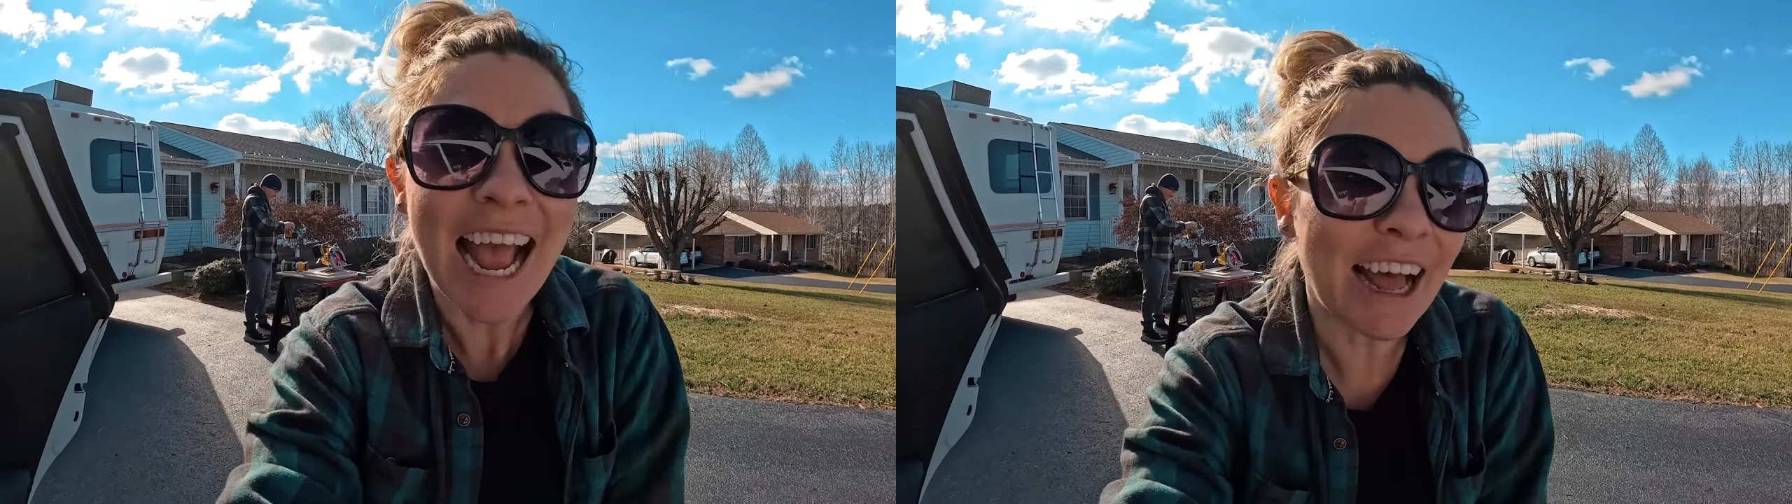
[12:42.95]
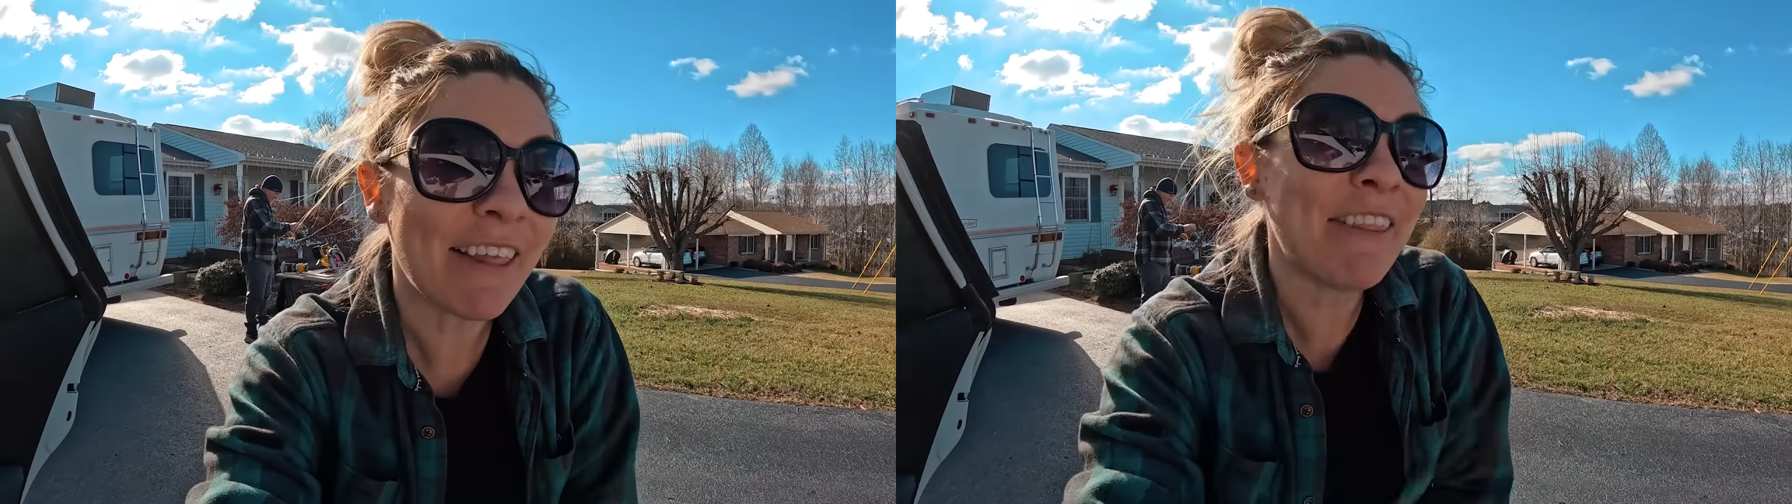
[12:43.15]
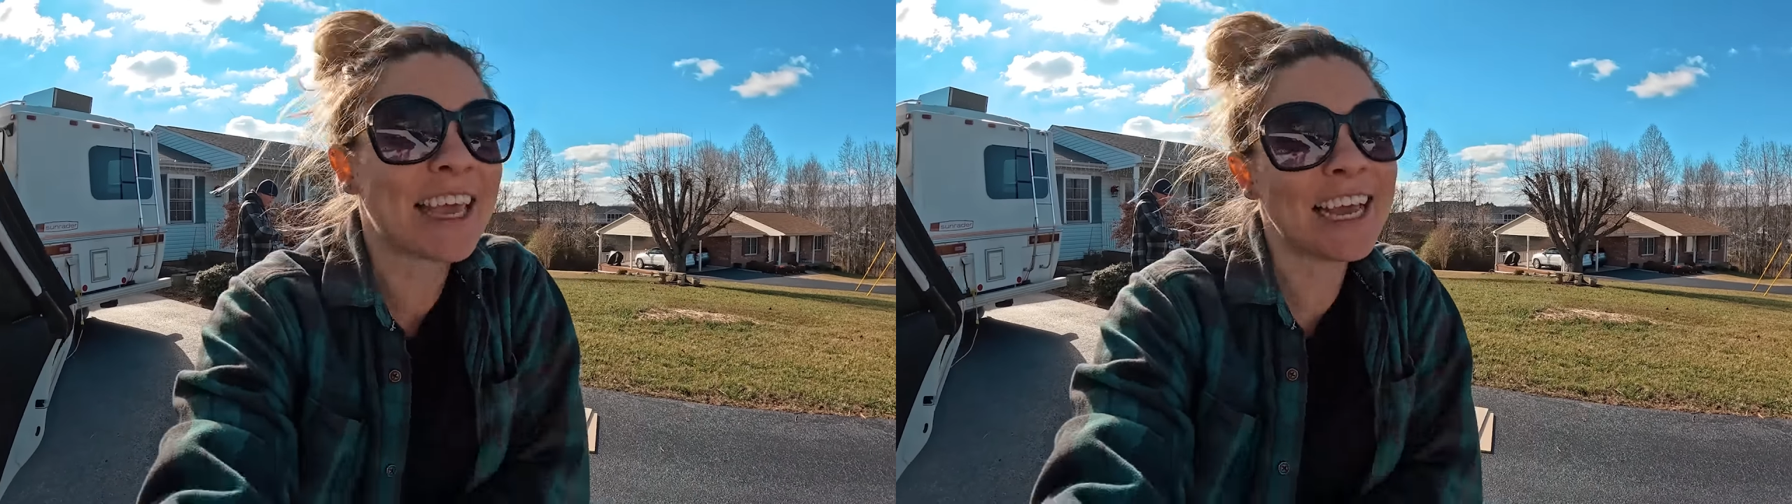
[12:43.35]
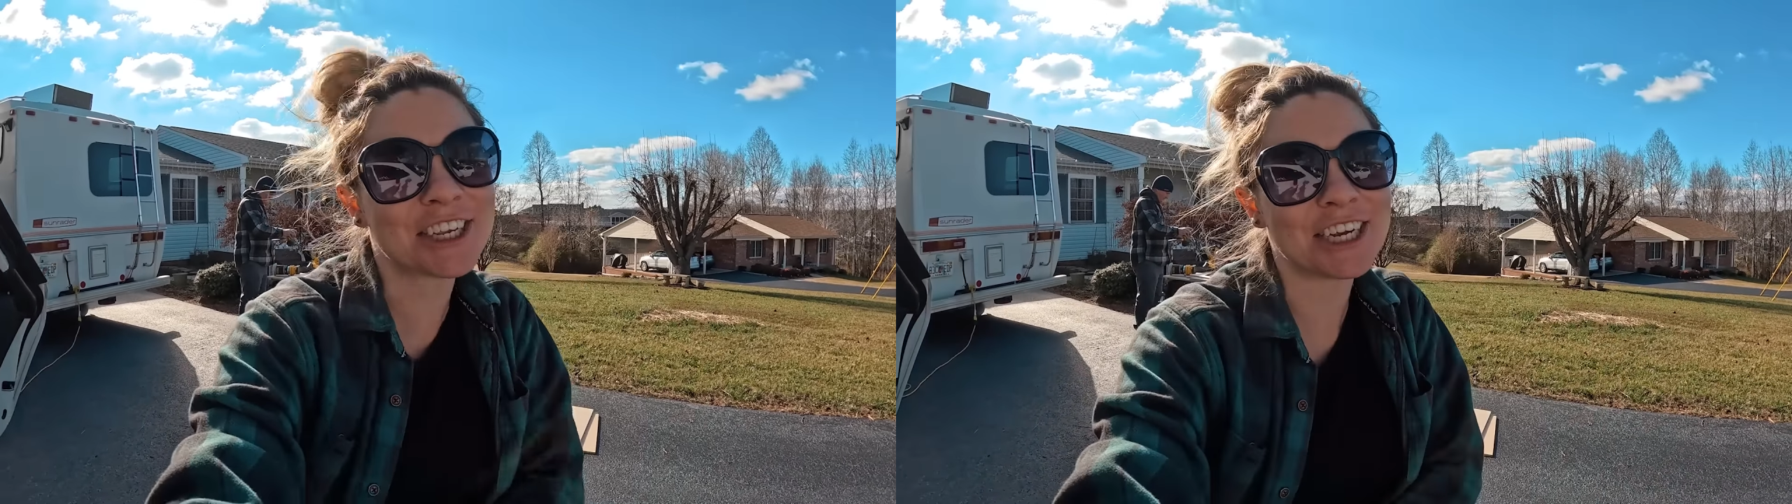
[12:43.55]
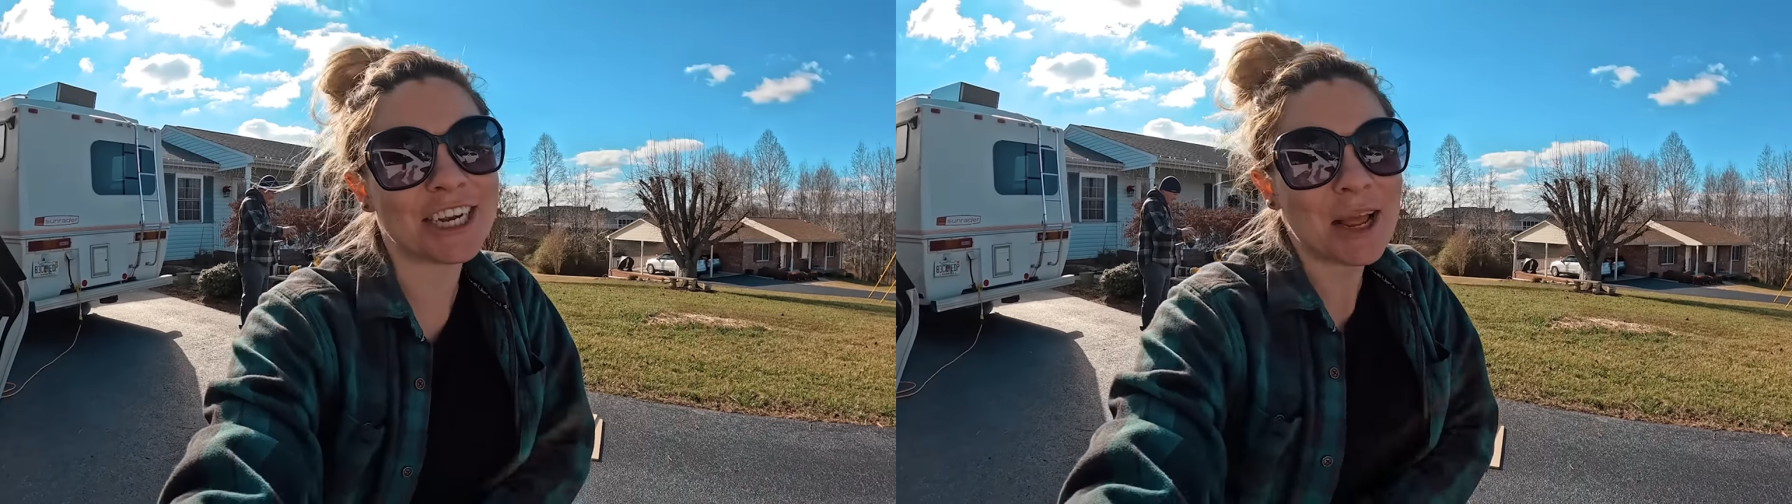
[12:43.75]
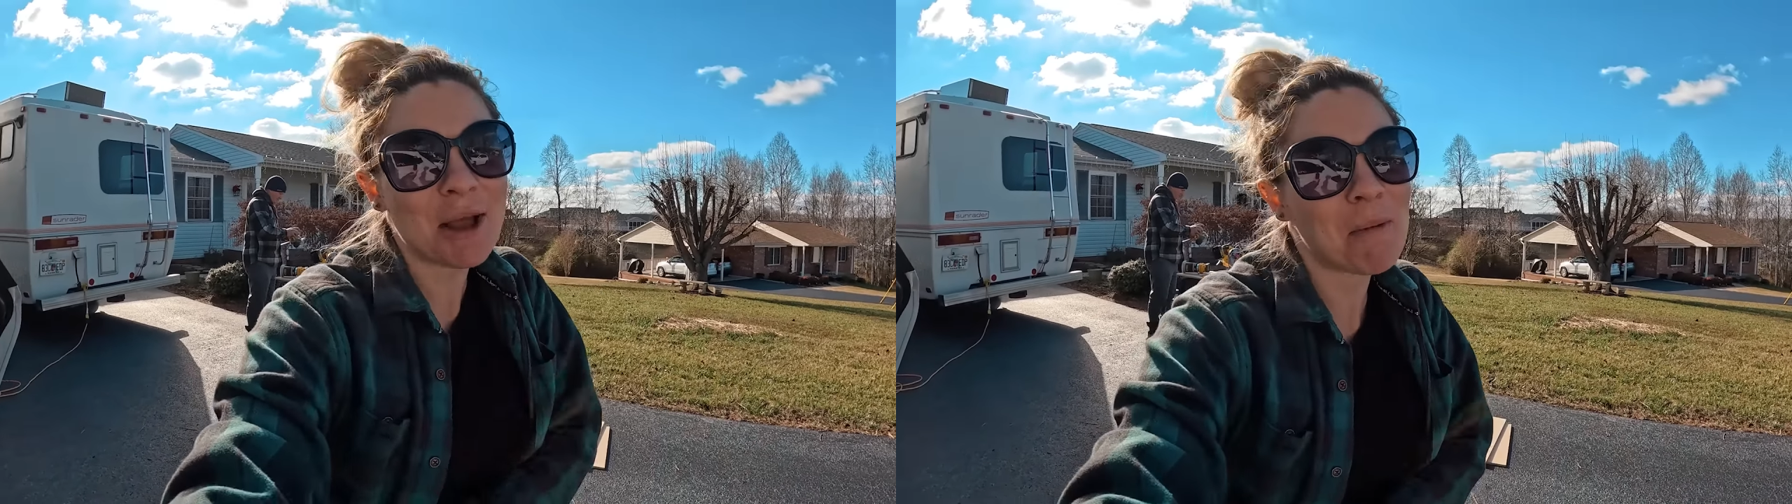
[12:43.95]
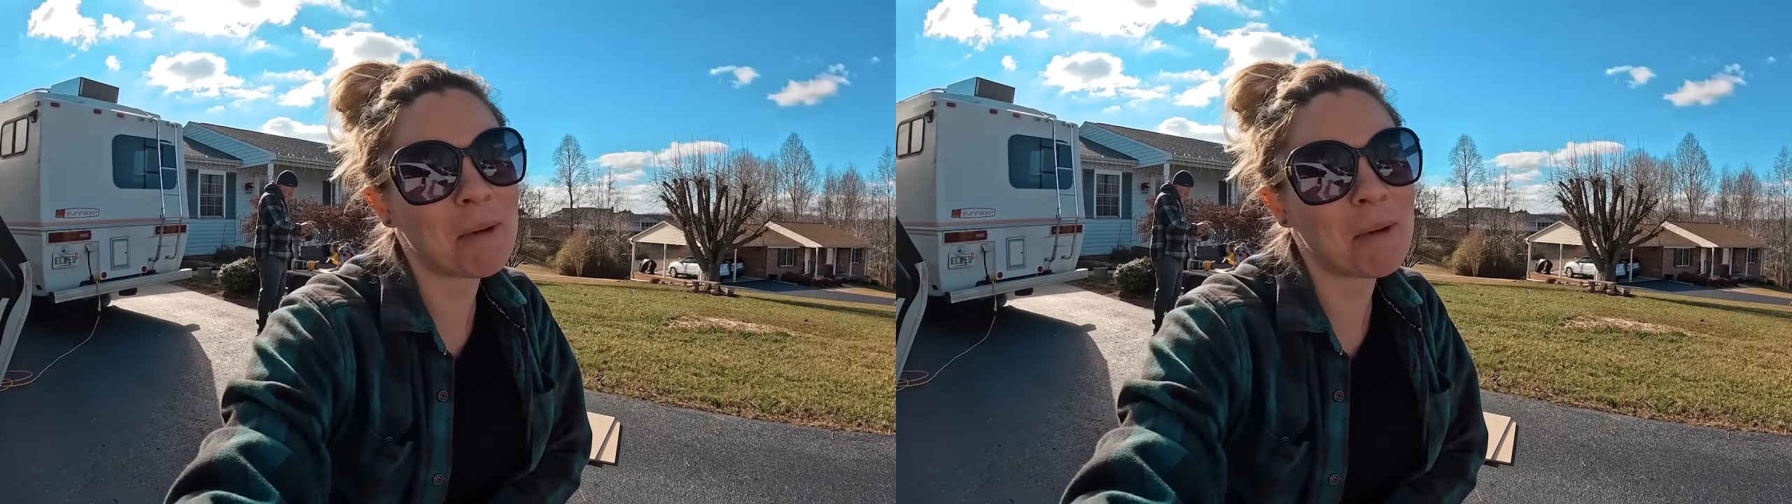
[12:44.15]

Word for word: And then the kitchen